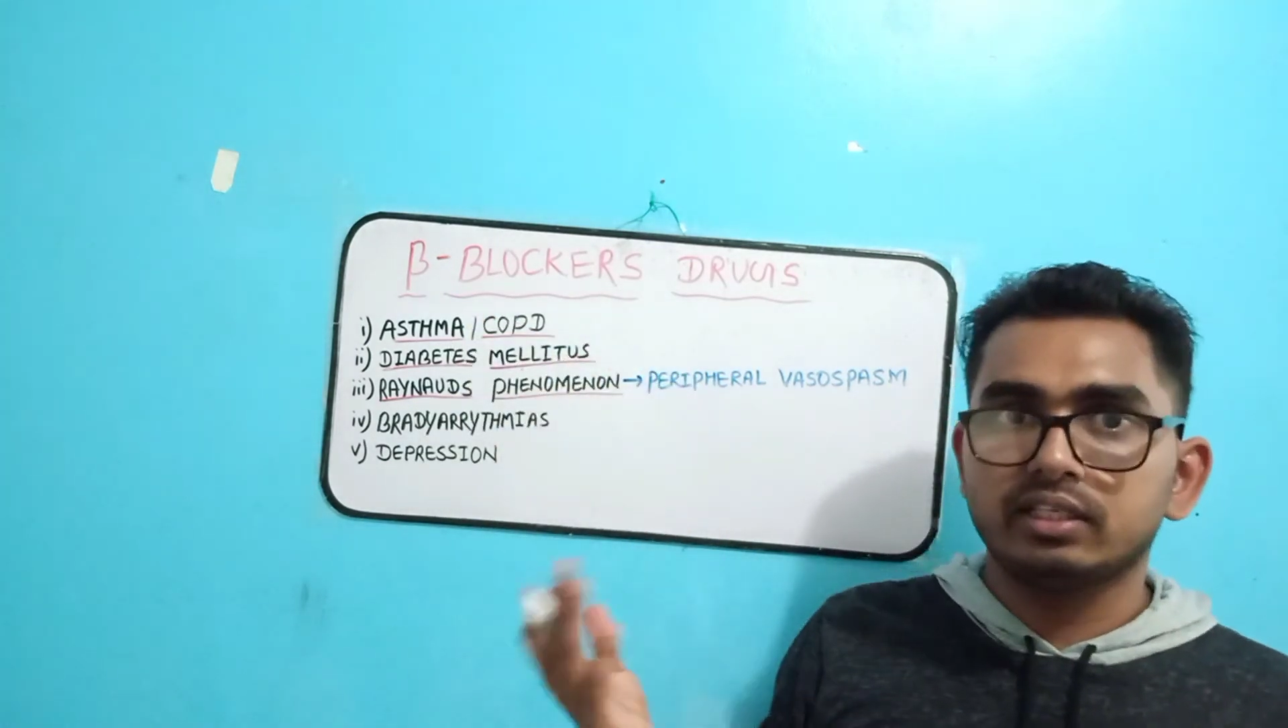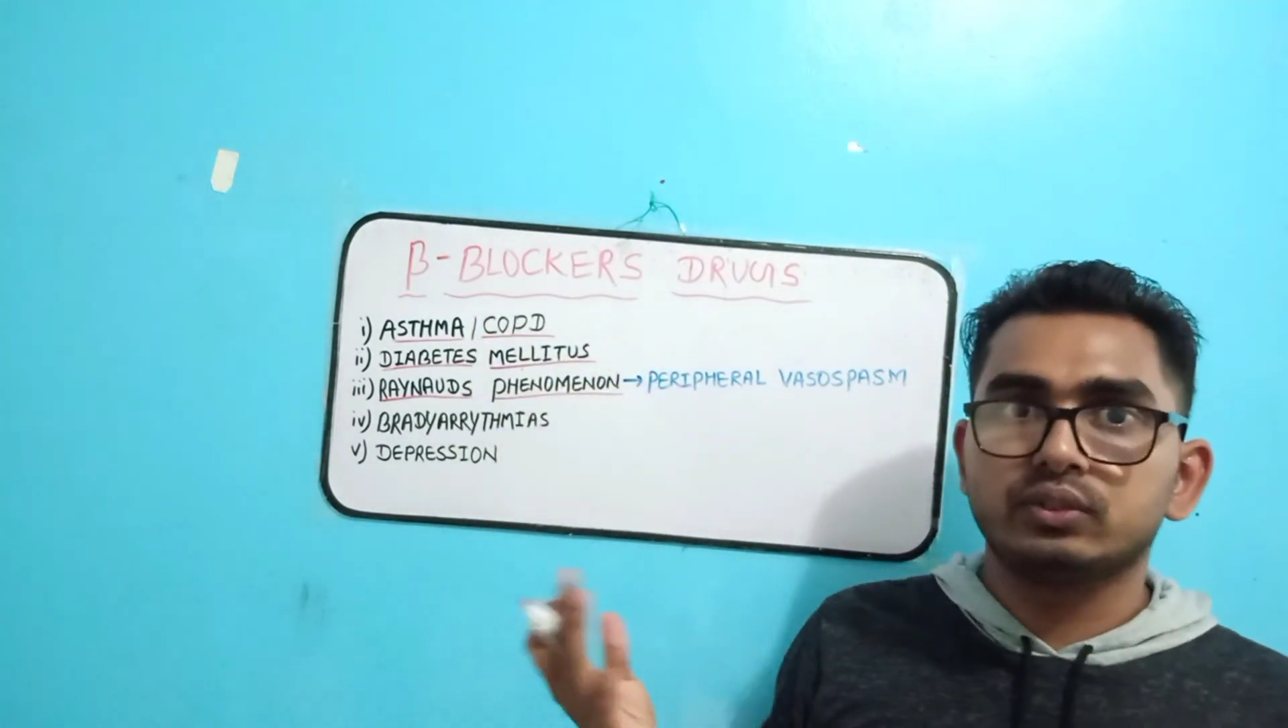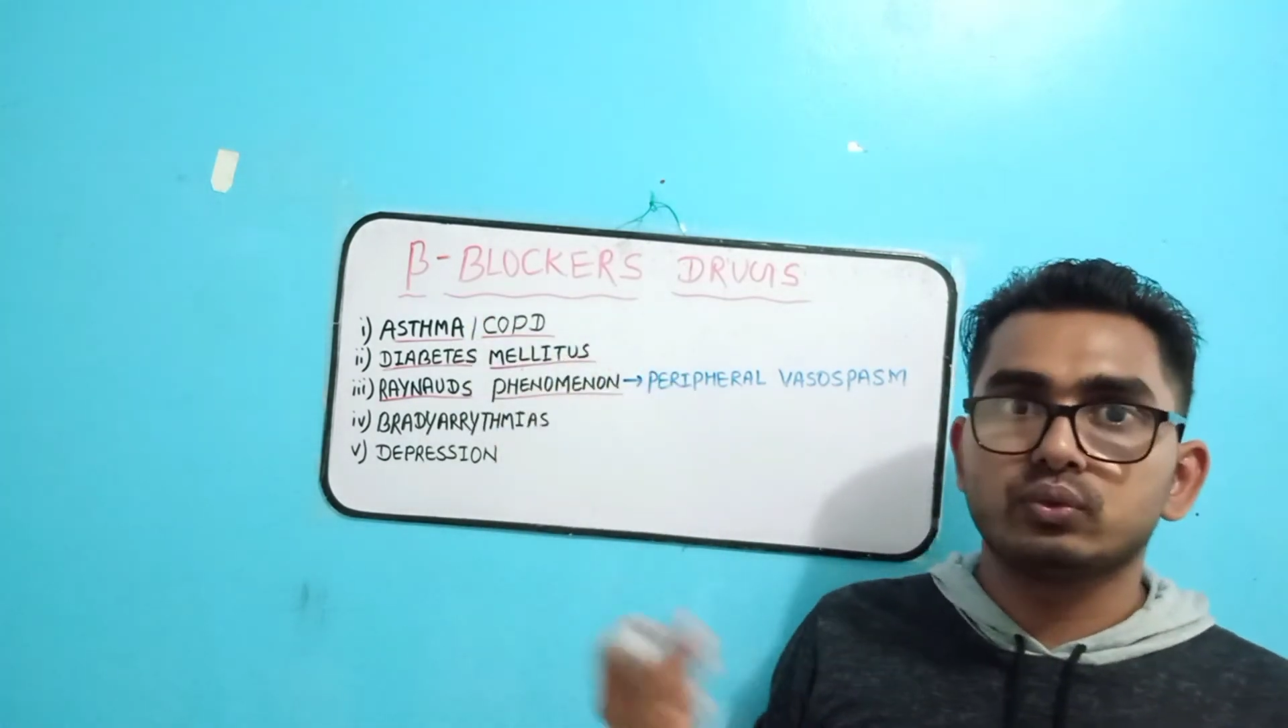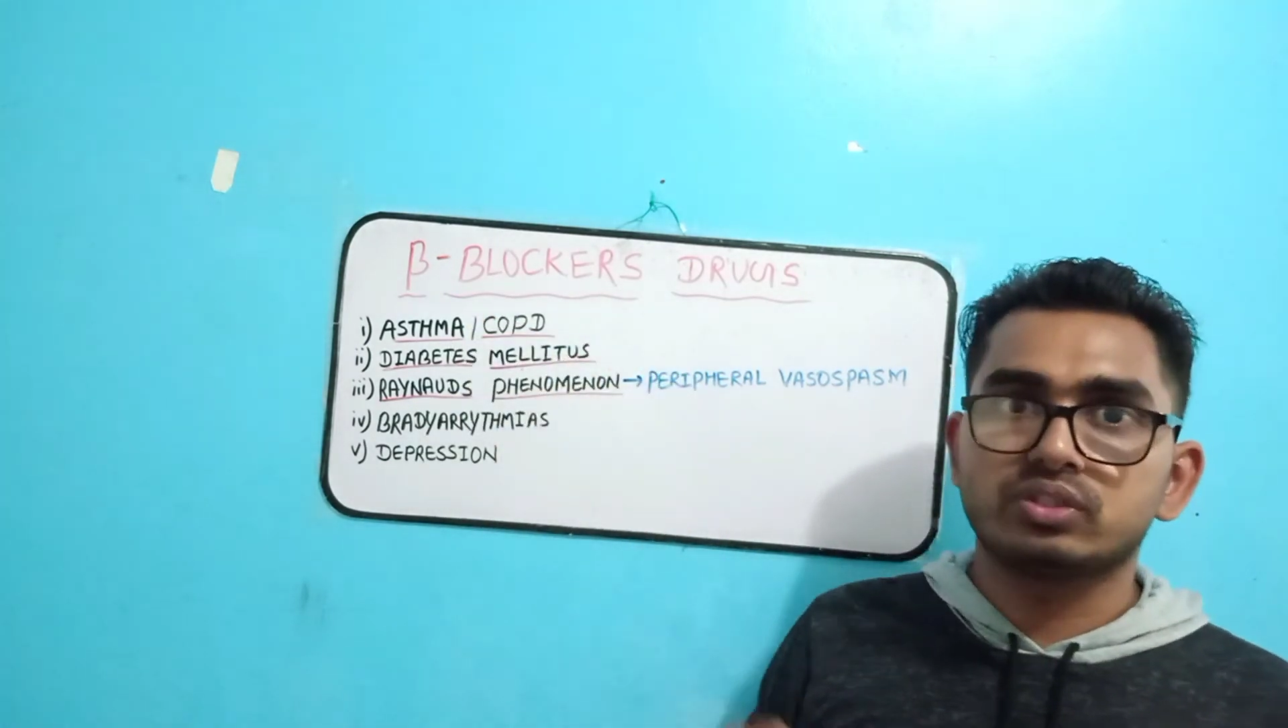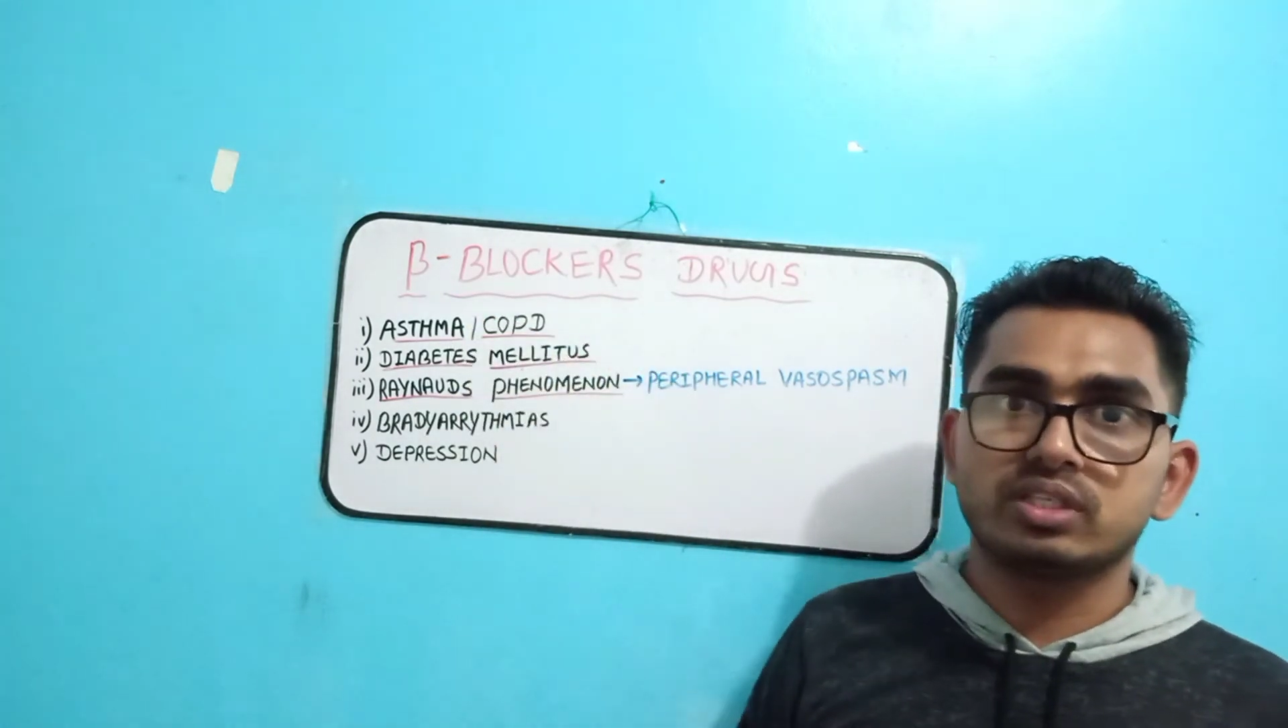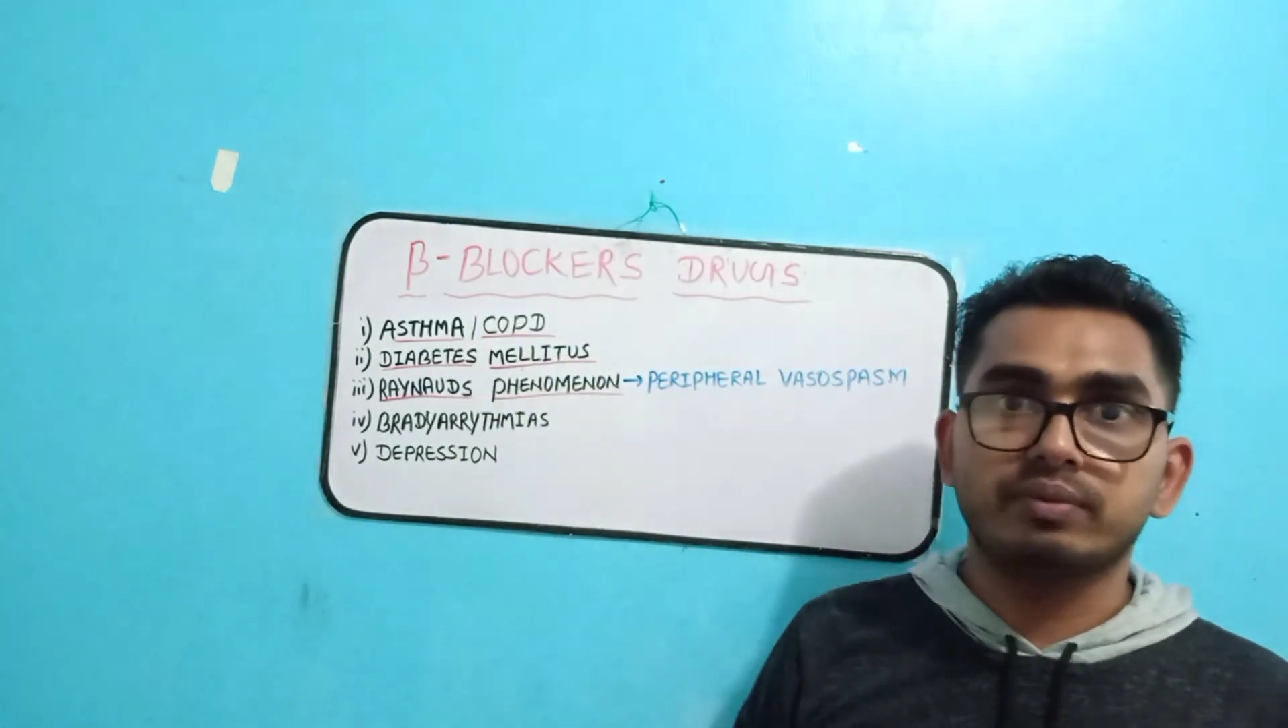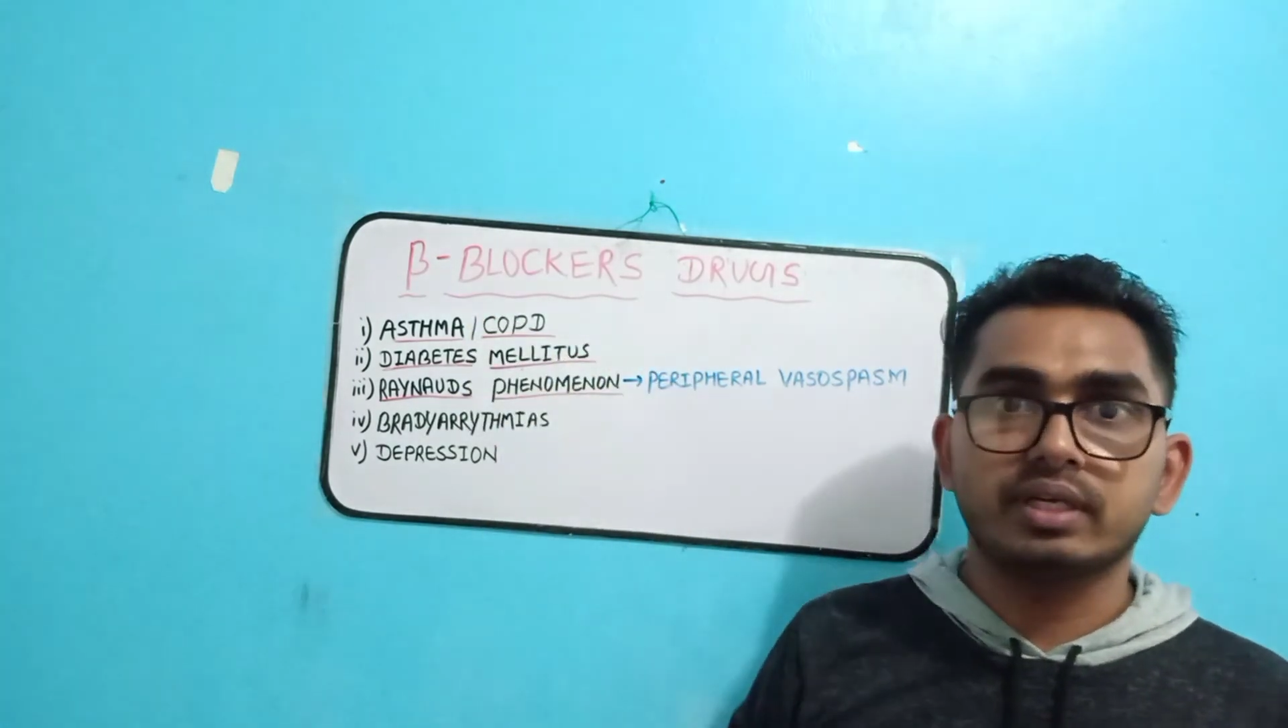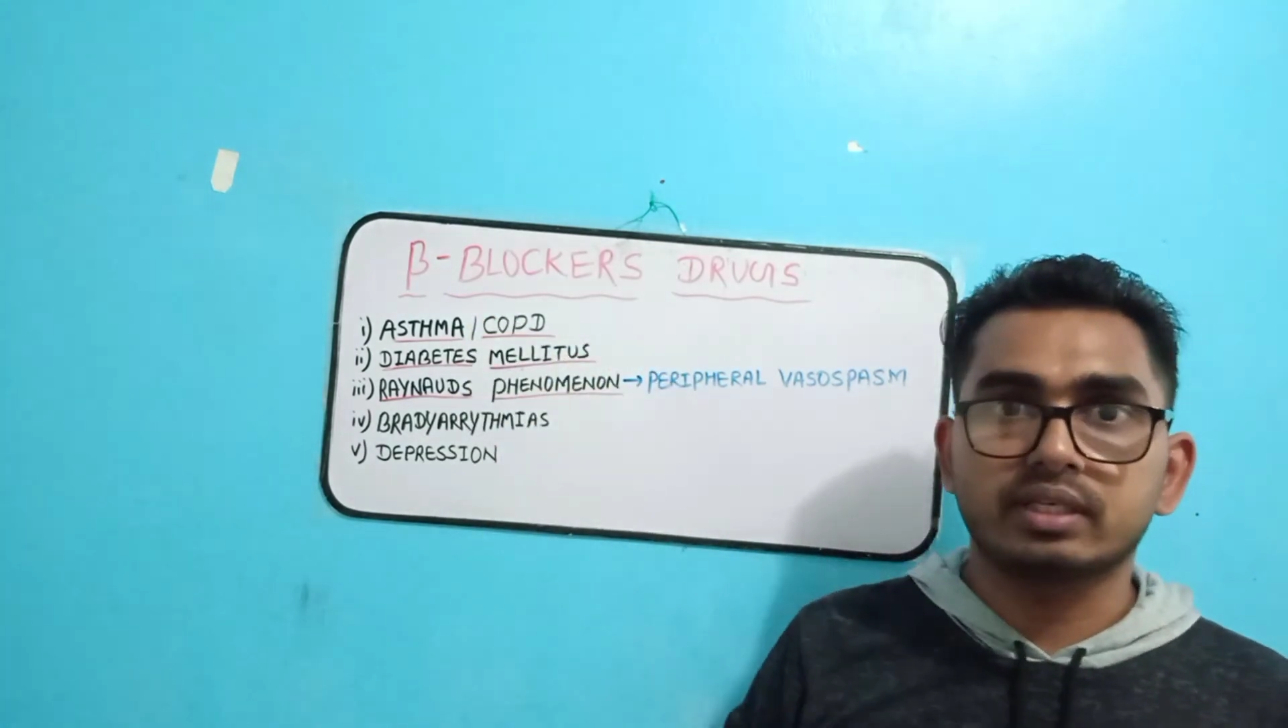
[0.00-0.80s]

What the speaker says: lead to severe